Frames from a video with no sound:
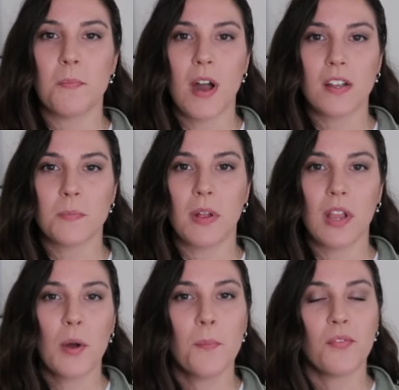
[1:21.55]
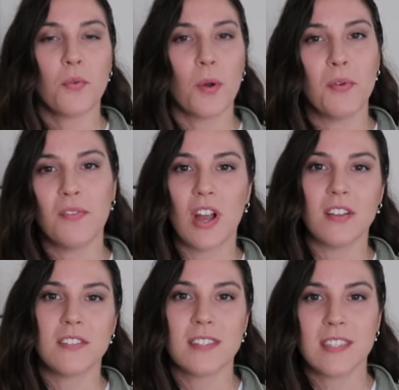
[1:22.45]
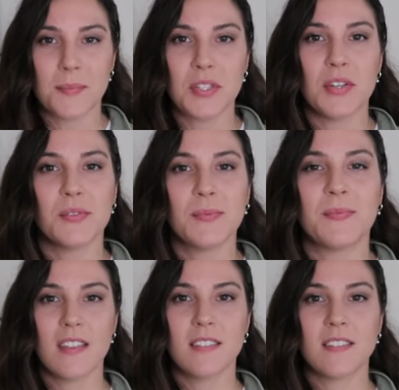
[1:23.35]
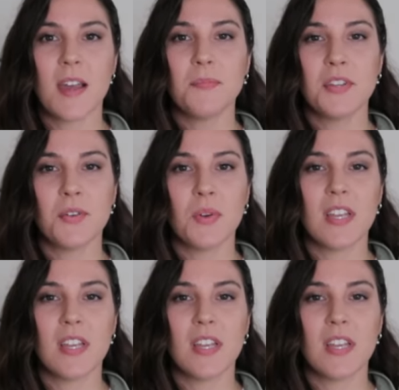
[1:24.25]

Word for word: box below before moving on to step two. Step two